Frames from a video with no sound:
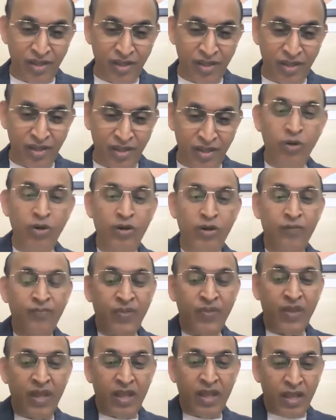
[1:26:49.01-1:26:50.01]
You know,
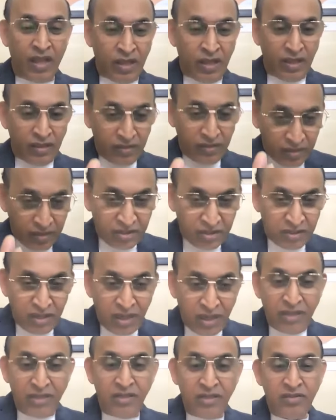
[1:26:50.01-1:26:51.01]

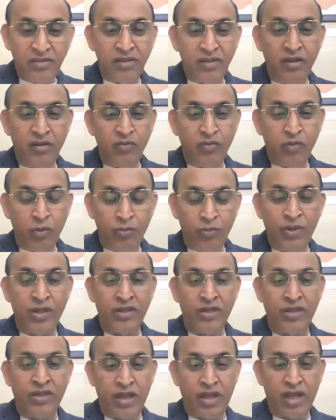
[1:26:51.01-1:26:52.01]
cystitis in a
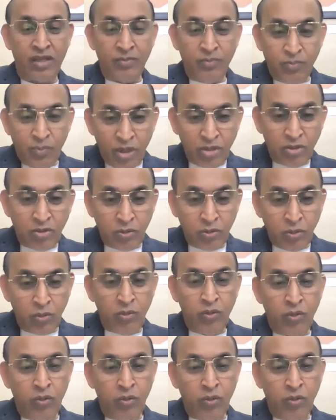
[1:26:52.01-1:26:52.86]
woman has much to